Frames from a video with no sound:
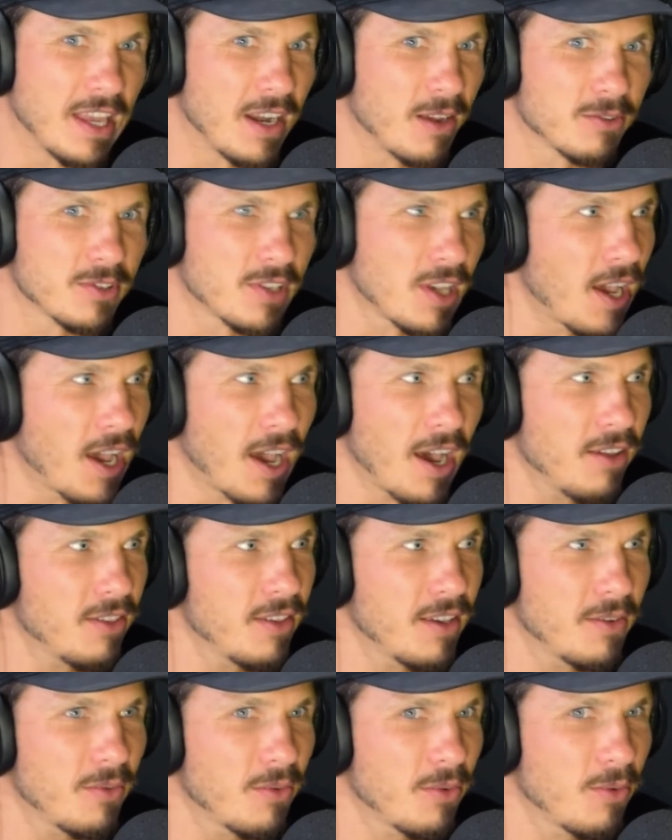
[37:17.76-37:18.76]
then I was like, "How
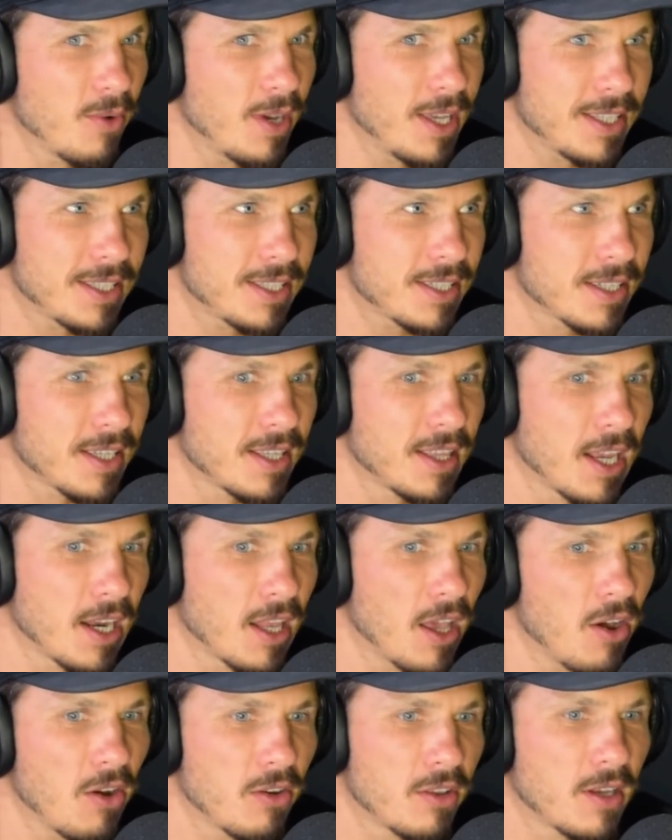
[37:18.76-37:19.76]
the what?" And they're
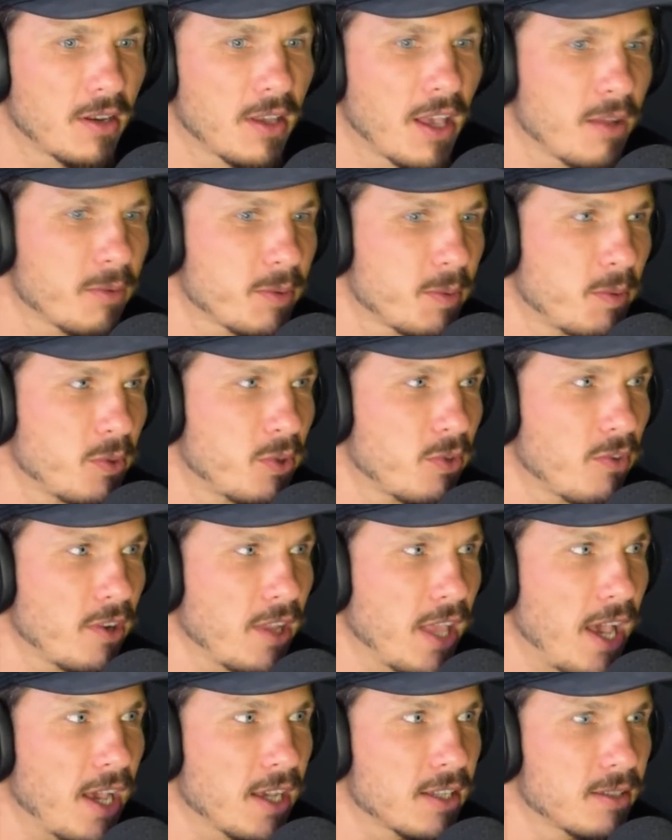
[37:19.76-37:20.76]
like, "Oh, that helps me to
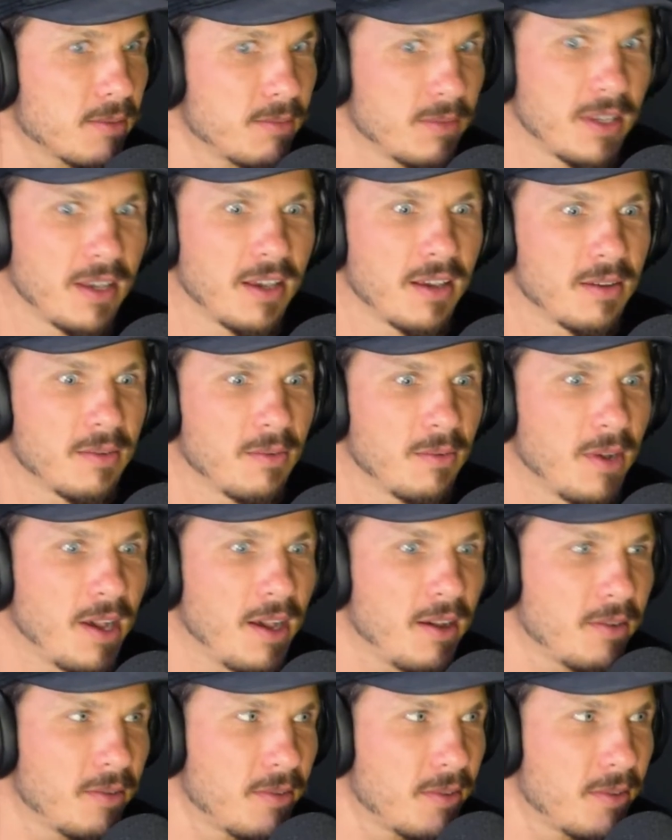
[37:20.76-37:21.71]
relax." I was like, mm. "Wow,